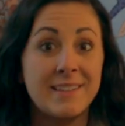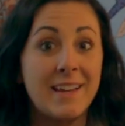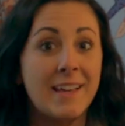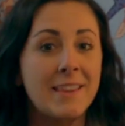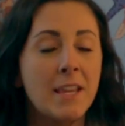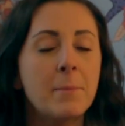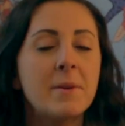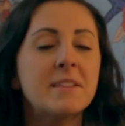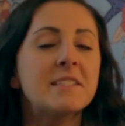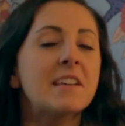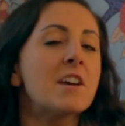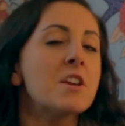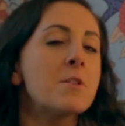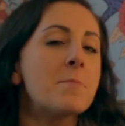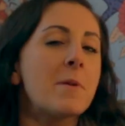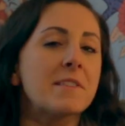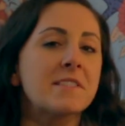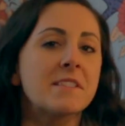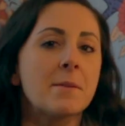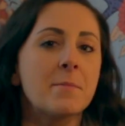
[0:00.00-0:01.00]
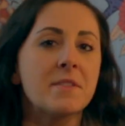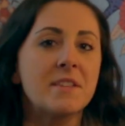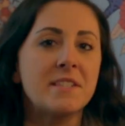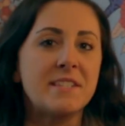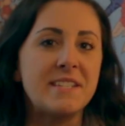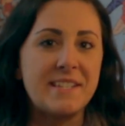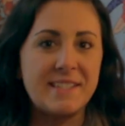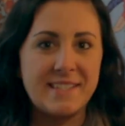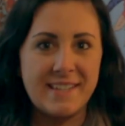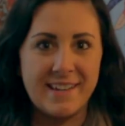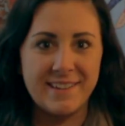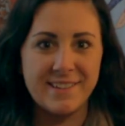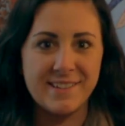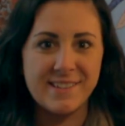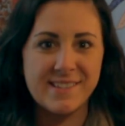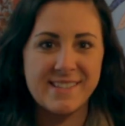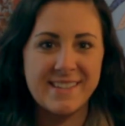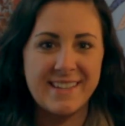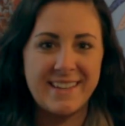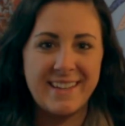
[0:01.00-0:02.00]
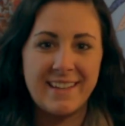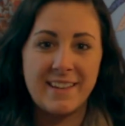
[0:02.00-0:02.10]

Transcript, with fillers: Now, let me tell you about some of the details.